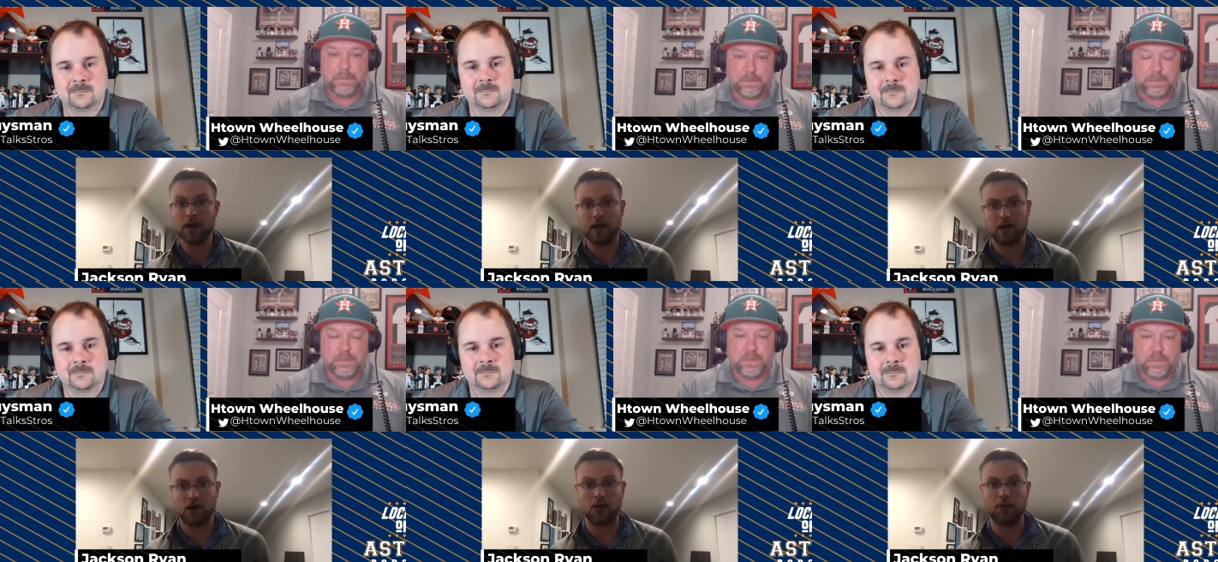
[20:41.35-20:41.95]

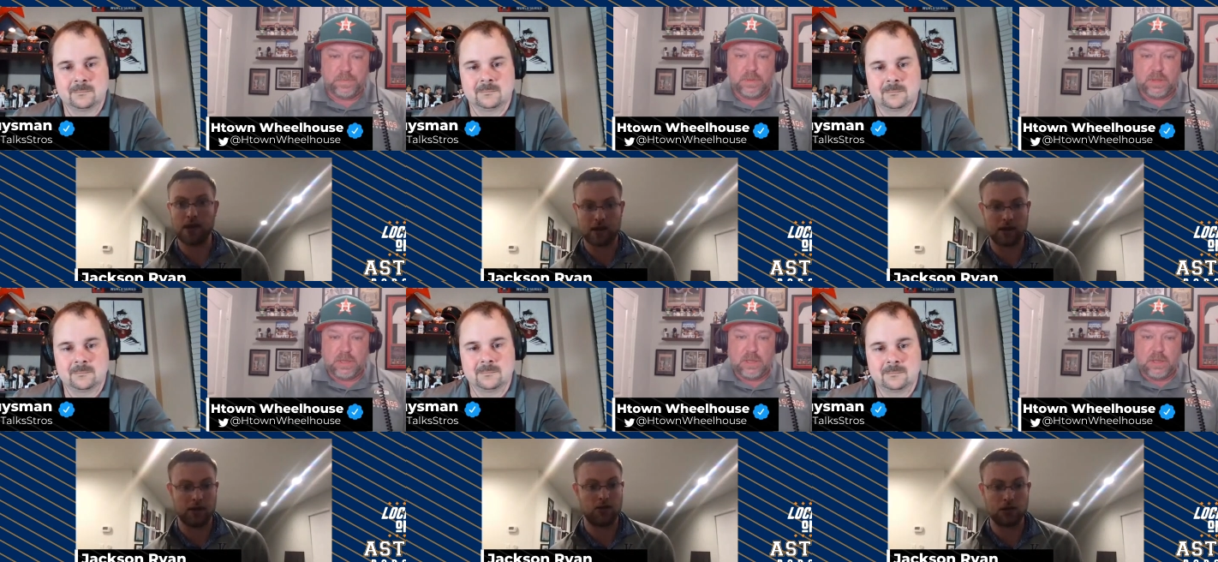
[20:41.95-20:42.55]
Speaker 1: ended up being
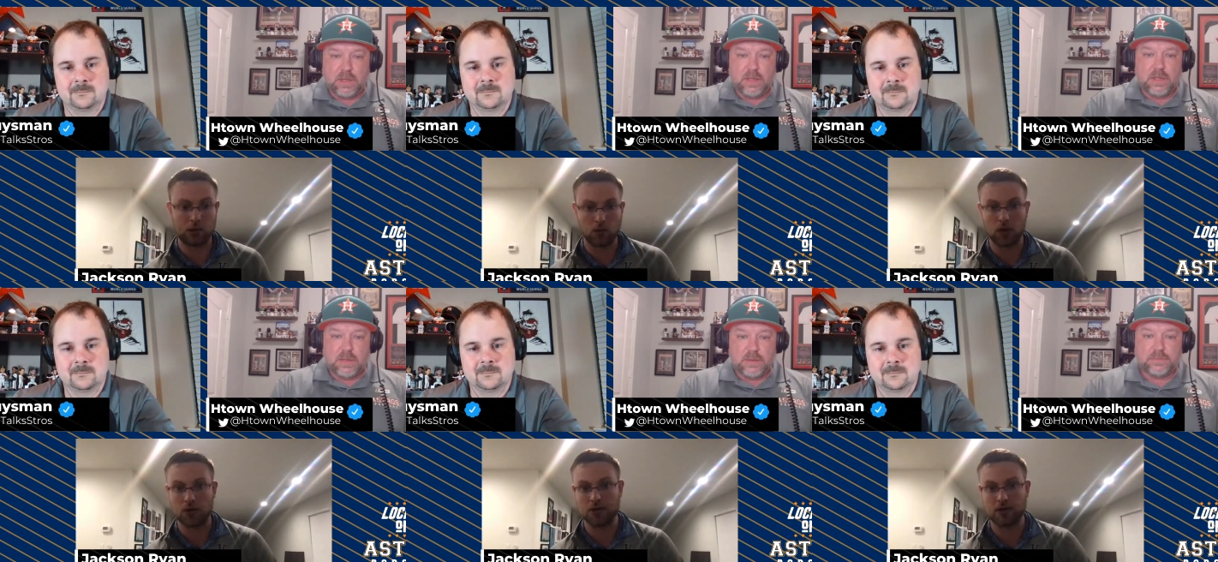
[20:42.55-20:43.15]
in two
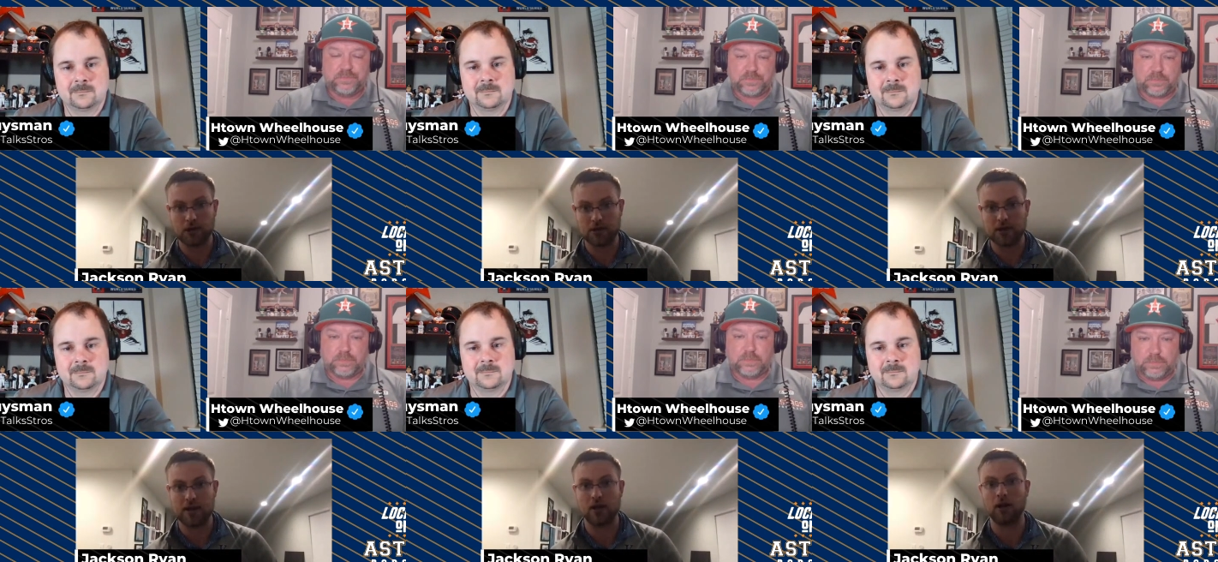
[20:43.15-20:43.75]
World Series
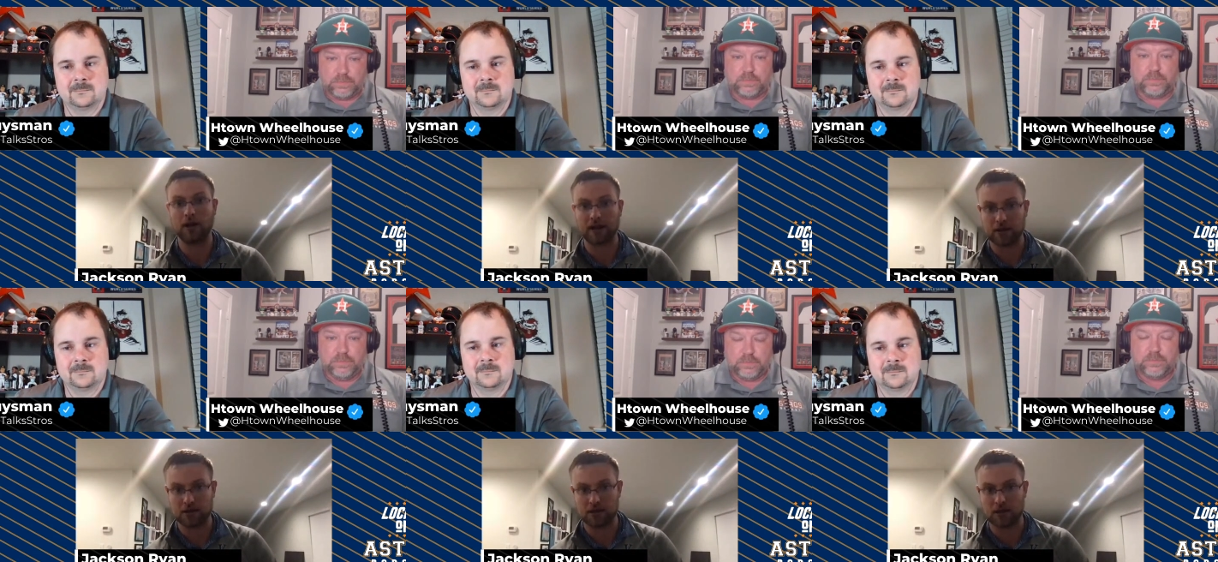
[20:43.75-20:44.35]
there, and got
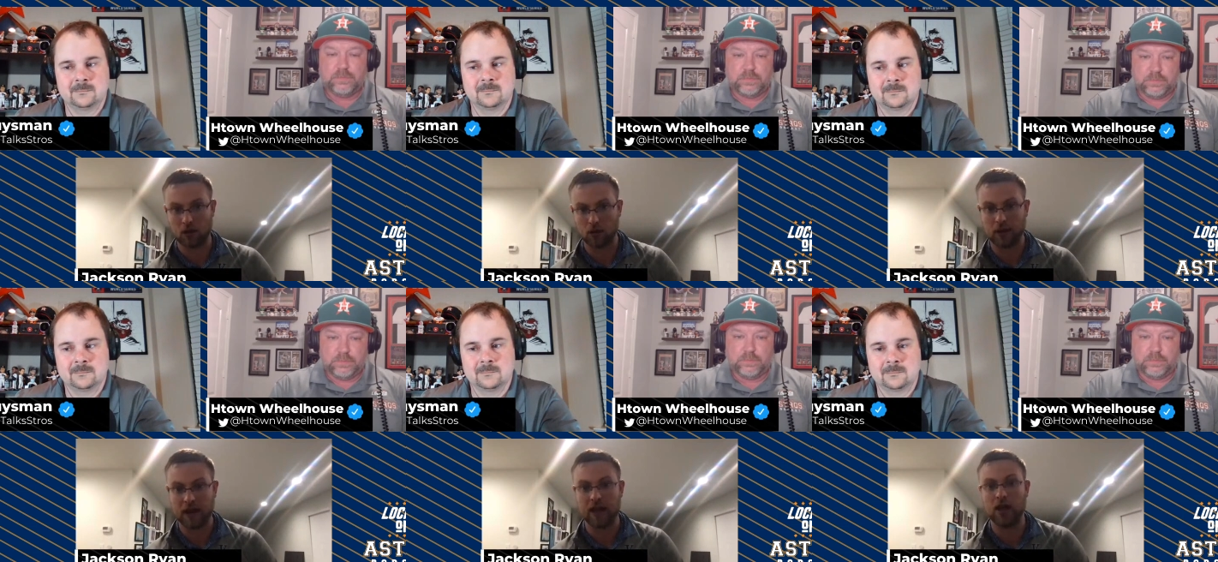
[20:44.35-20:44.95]
to see all
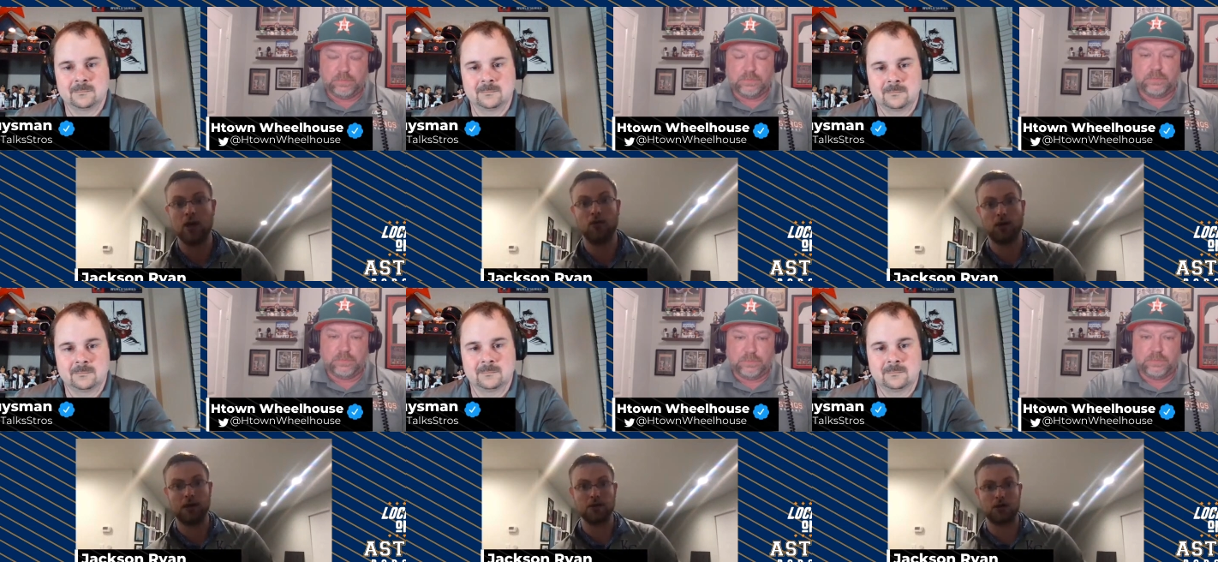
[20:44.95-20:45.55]
that
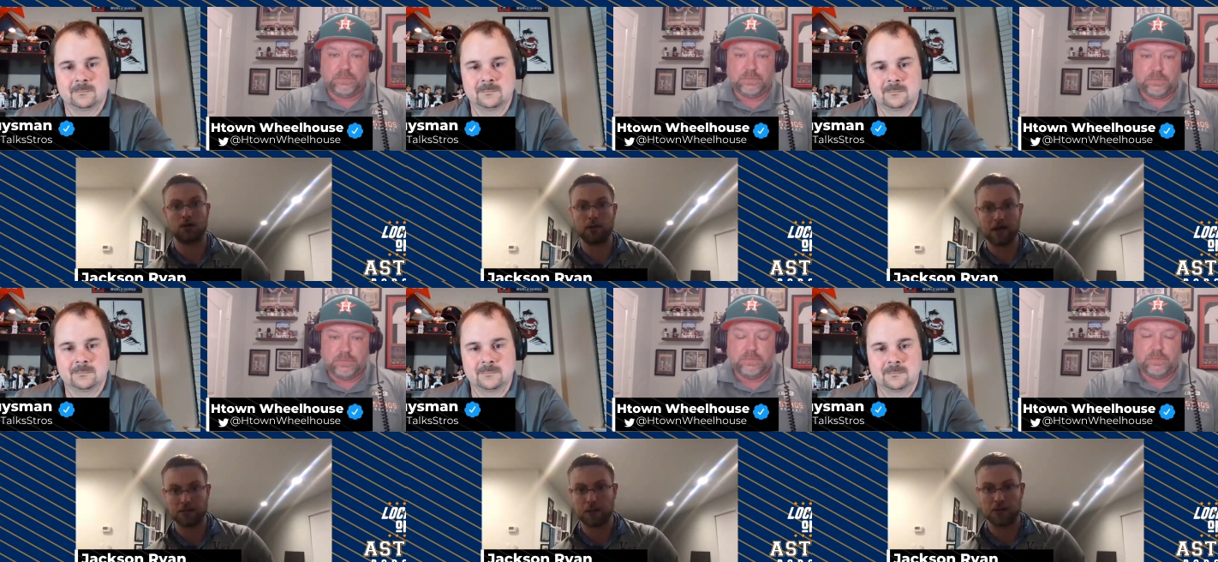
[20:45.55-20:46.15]
when he was on the
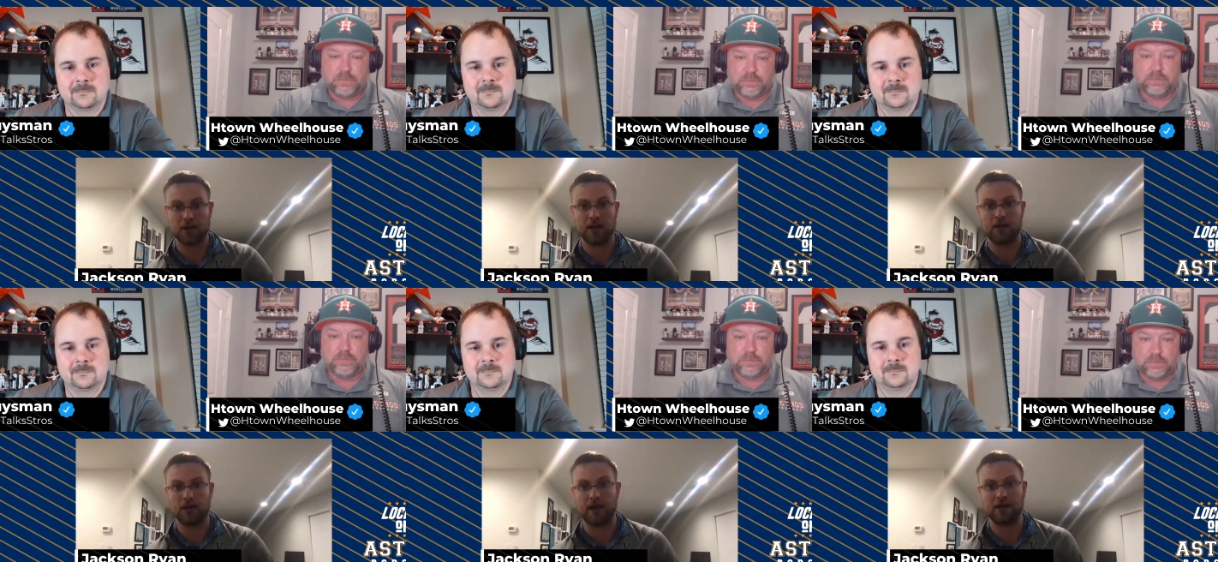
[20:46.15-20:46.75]
baseball side of
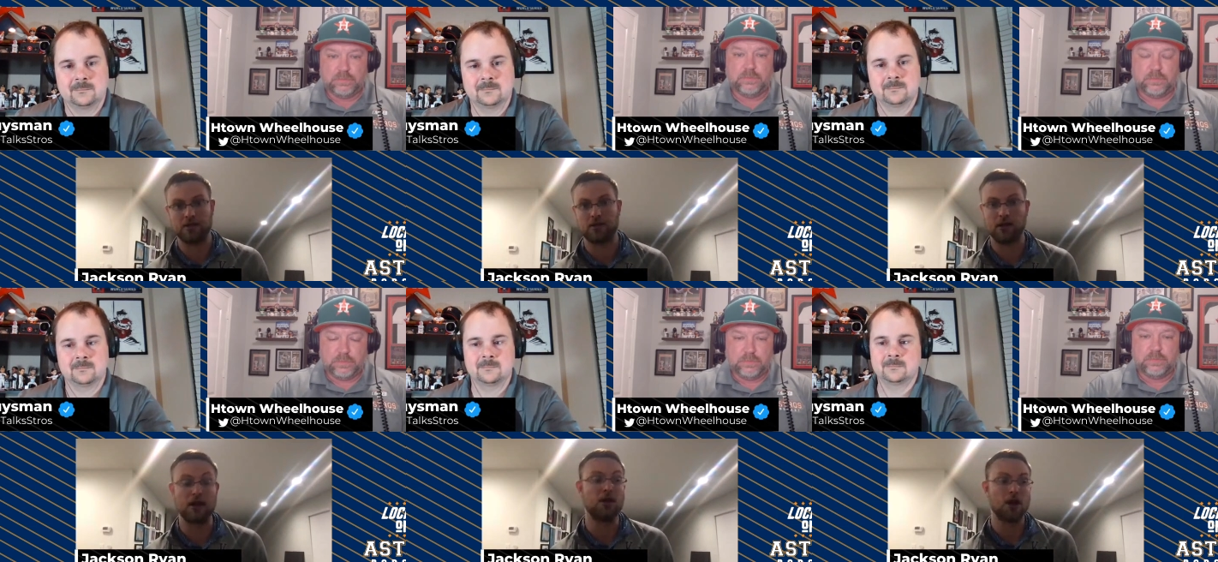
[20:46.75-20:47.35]
things, and
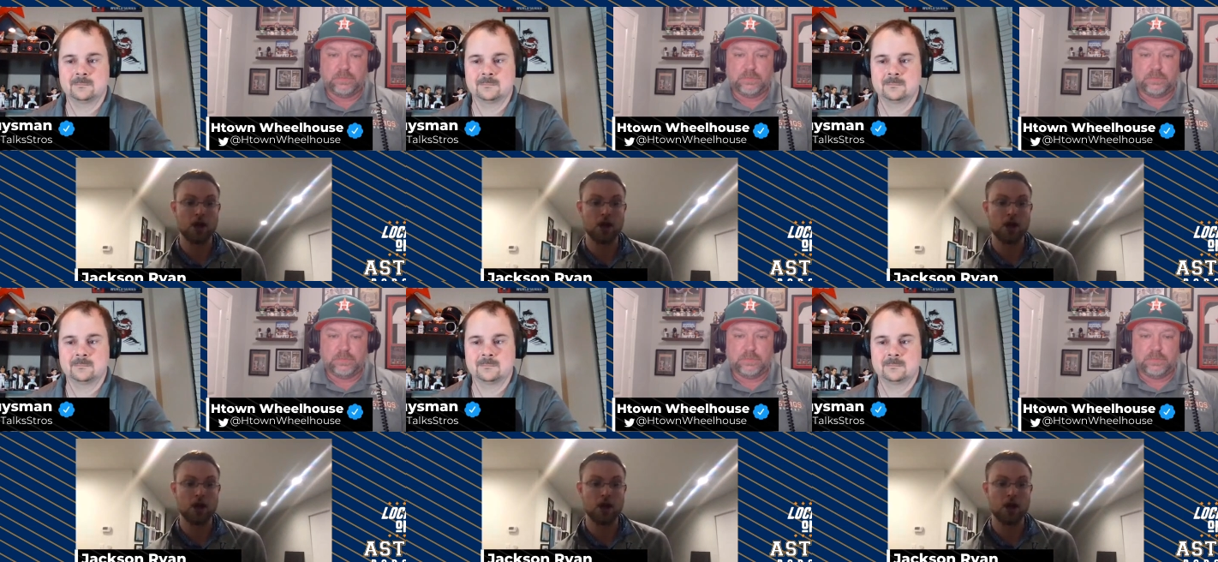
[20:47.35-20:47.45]
then